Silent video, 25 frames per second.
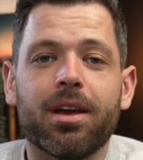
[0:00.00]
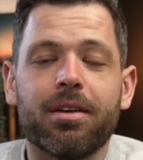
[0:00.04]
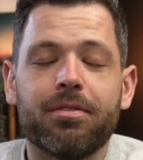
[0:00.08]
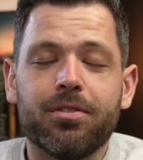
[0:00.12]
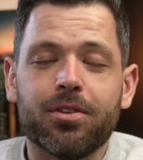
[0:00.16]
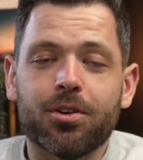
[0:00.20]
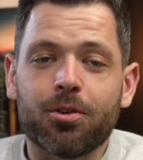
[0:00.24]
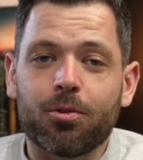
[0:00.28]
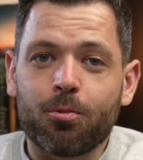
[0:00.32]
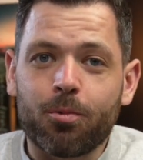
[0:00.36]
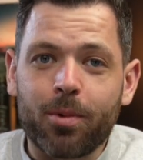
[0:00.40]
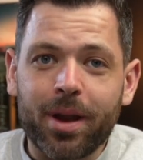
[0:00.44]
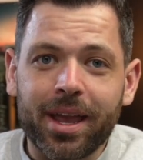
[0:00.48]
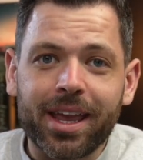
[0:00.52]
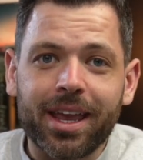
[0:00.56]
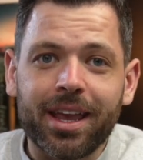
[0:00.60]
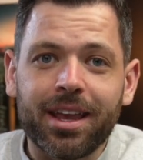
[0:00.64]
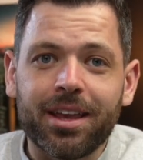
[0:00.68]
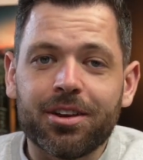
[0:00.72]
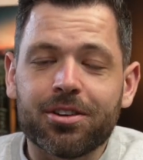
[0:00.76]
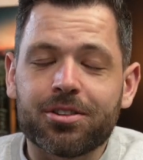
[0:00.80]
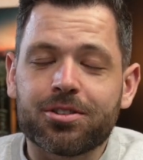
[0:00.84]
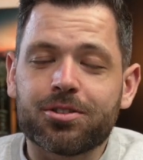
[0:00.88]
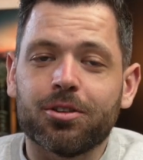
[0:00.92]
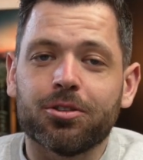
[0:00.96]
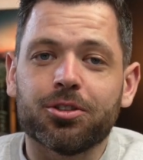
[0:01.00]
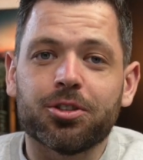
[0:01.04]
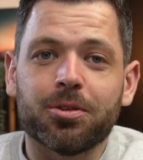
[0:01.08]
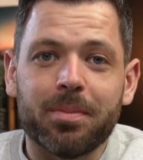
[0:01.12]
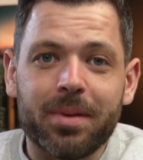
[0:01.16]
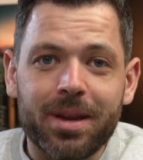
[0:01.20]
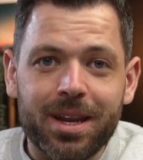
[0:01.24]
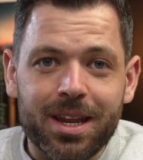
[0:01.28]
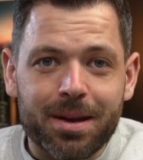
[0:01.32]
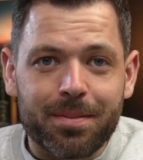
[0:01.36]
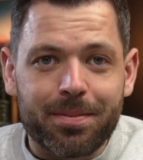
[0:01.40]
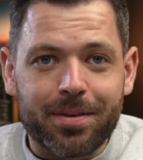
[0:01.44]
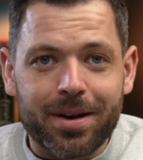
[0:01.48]
if you're winging your social
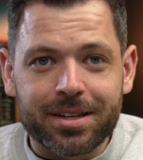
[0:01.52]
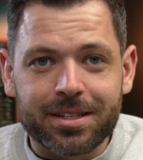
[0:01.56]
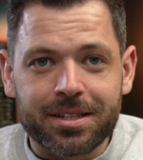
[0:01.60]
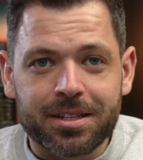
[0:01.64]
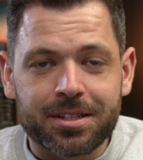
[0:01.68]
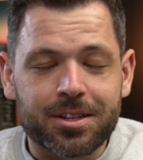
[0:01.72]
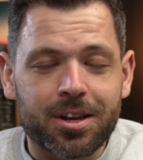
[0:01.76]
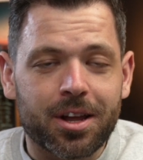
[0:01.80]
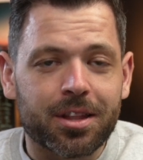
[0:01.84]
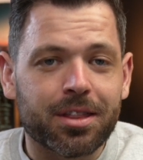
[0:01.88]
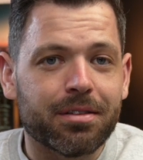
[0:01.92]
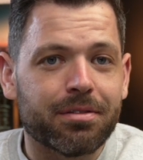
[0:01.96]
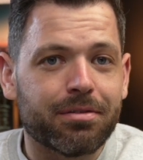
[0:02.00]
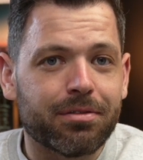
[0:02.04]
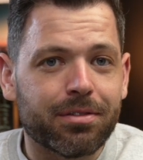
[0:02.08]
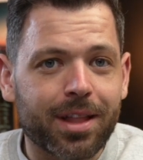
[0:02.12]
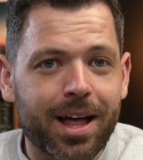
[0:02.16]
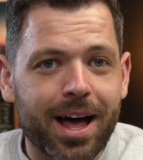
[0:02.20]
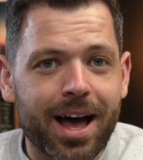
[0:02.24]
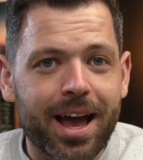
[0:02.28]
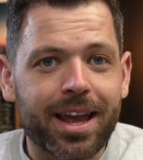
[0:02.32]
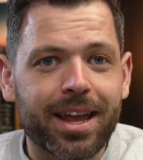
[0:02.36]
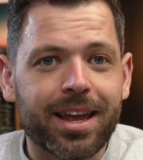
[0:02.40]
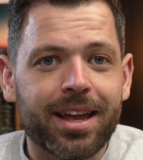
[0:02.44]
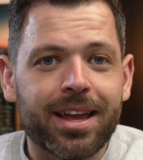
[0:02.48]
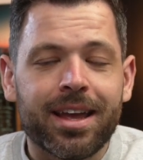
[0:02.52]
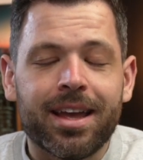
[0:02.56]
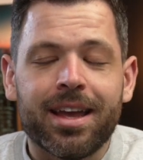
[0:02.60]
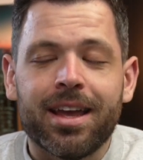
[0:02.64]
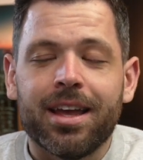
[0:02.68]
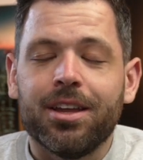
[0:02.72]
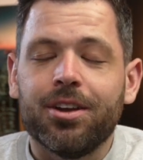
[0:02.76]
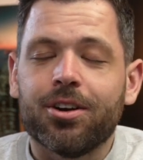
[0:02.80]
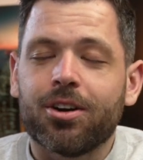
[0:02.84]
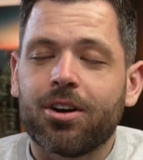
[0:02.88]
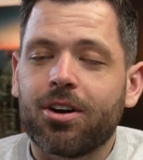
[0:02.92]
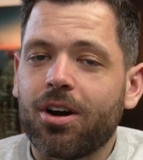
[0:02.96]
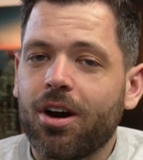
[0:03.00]
media presence on the fly,
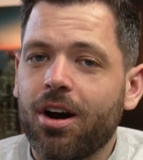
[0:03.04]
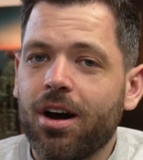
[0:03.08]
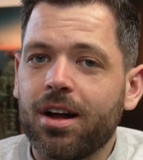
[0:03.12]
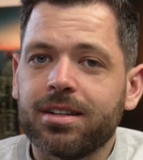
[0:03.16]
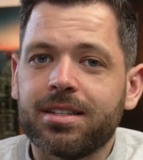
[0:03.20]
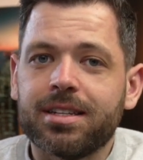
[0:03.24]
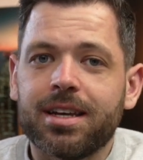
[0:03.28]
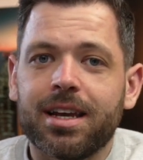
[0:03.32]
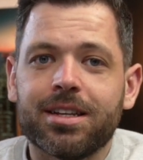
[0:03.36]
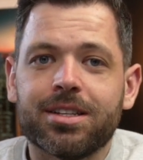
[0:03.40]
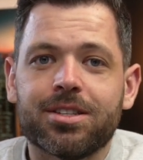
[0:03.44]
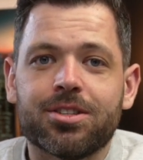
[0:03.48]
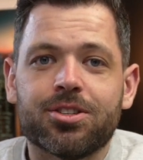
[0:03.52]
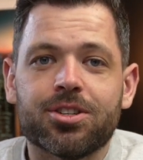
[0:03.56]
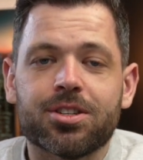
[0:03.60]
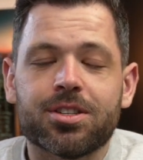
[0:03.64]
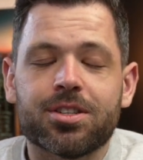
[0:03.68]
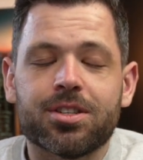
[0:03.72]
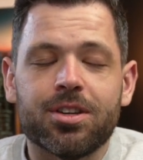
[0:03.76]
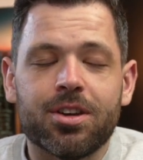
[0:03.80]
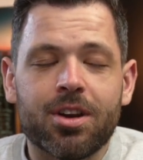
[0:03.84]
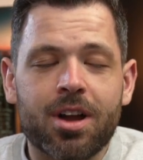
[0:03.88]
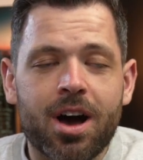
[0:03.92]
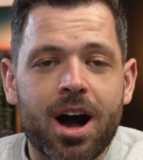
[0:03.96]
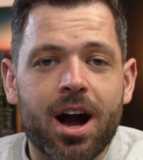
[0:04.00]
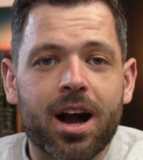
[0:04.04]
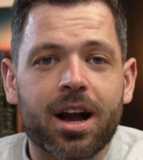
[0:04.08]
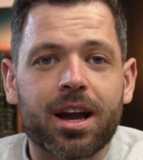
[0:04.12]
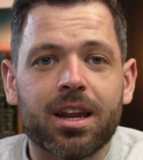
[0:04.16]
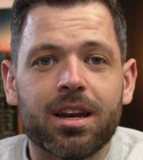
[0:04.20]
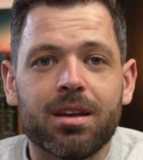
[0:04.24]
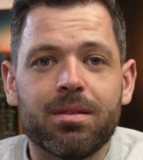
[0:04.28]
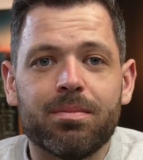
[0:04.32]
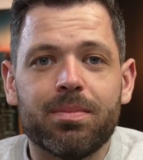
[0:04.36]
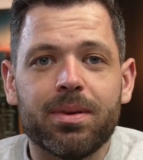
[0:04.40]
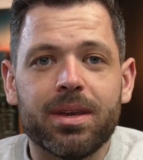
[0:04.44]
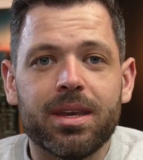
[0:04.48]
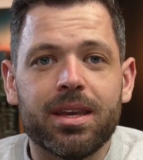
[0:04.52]
your content's just not going
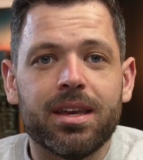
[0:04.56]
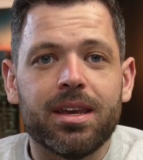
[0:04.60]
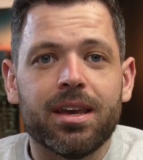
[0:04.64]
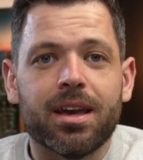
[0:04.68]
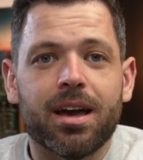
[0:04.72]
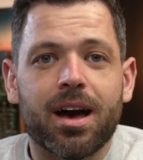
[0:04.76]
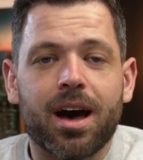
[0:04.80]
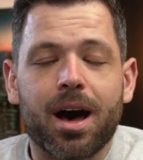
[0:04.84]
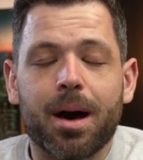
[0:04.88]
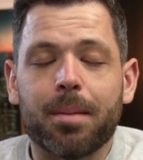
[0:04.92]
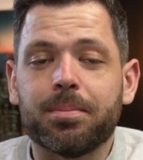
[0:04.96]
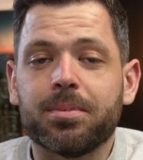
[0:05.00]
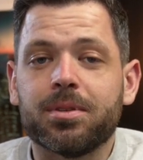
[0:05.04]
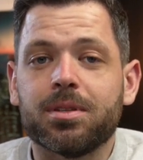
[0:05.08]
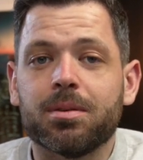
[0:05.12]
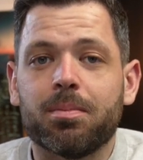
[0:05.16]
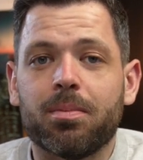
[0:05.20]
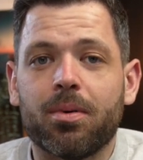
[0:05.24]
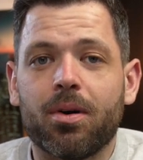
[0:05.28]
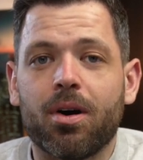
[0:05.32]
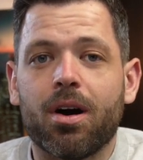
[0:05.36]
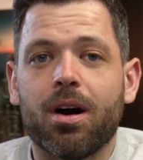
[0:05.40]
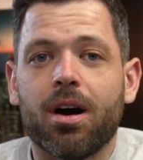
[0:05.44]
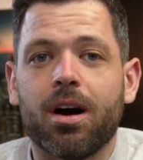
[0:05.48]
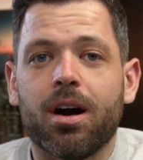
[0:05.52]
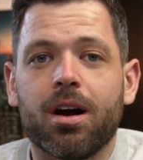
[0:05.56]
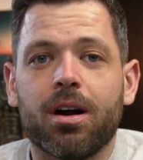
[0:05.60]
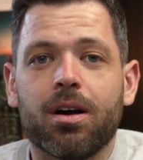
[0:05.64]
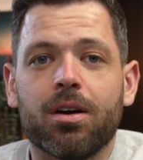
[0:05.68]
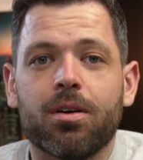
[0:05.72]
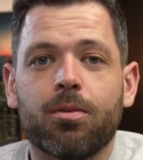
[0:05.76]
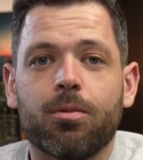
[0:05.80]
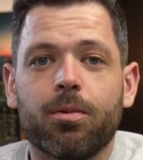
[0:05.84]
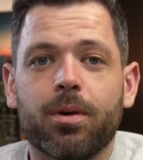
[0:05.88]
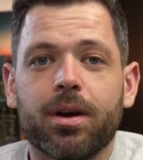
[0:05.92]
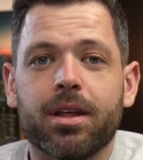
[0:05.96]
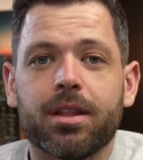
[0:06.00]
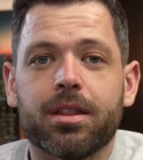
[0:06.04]
to be up to par
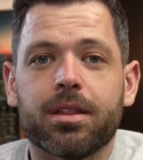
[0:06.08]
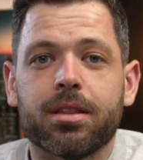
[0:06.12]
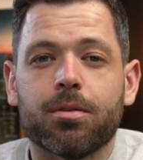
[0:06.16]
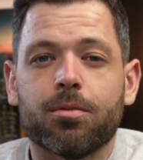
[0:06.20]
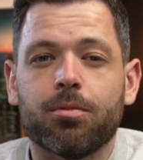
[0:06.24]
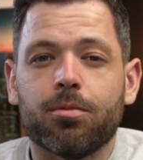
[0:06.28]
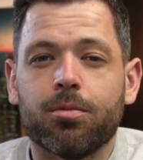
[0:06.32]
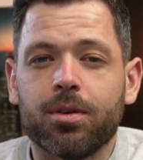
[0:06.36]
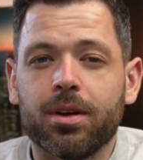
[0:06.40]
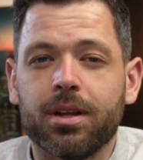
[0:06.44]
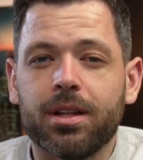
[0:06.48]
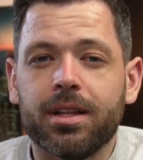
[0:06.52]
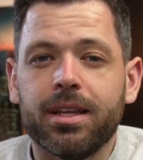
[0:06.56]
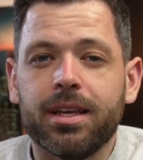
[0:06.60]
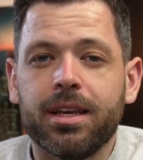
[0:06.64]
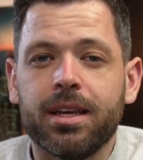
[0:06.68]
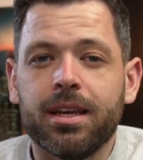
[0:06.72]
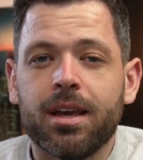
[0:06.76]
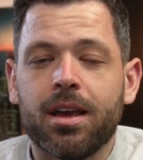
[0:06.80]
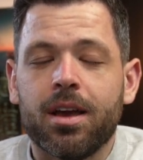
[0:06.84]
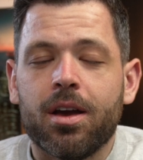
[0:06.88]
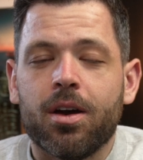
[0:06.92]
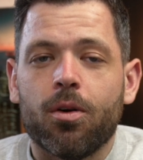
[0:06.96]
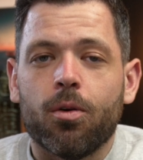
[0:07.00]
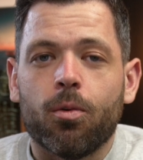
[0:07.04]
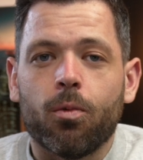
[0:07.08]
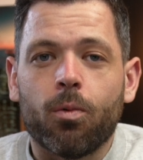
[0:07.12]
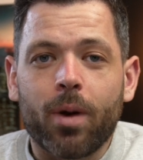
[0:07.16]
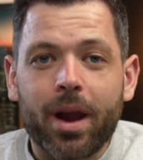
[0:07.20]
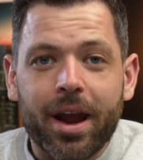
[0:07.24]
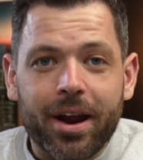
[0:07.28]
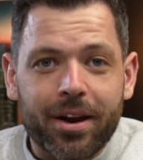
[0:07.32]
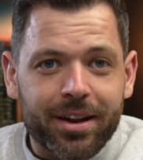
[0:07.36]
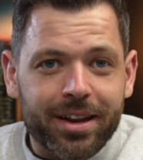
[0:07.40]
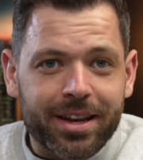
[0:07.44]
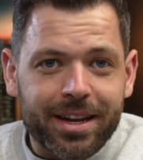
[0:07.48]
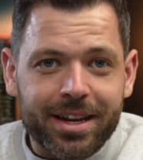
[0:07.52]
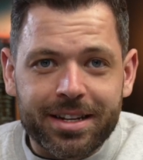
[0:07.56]
with really
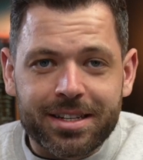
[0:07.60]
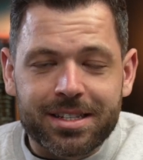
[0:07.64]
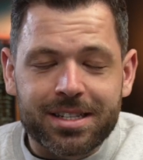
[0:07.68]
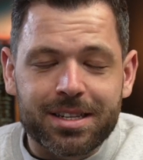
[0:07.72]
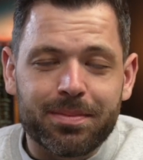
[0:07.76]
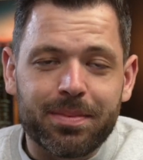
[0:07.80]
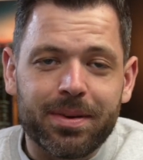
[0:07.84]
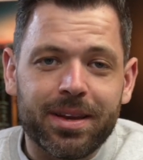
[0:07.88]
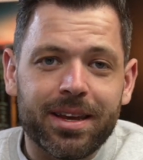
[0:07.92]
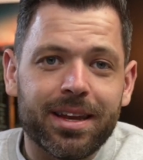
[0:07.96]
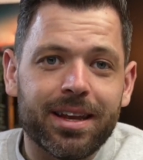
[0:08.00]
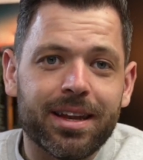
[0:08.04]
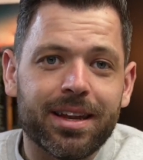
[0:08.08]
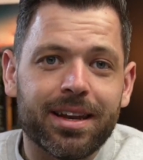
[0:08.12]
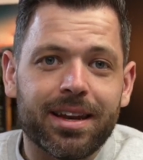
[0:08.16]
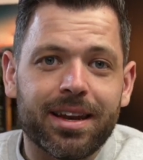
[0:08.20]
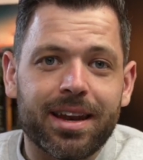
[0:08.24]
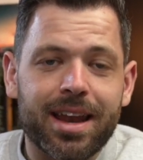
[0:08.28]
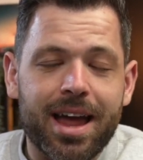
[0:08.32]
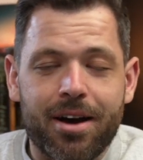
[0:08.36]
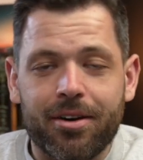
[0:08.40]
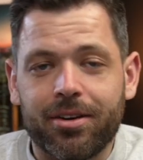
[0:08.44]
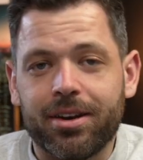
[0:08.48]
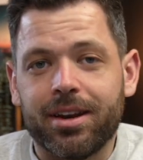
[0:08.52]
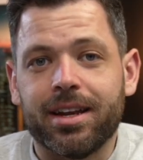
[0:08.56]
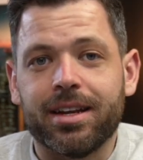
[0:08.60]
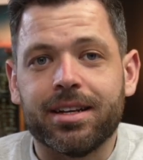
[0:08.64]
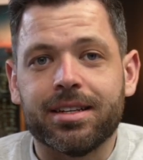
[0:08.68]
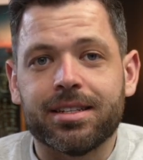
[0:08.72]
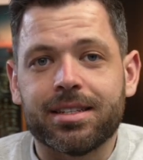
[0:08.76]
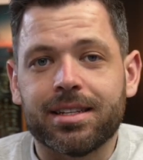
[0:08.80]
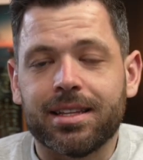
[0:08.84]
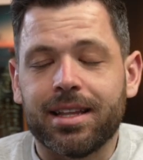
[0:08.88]
where it needs to be nowadays.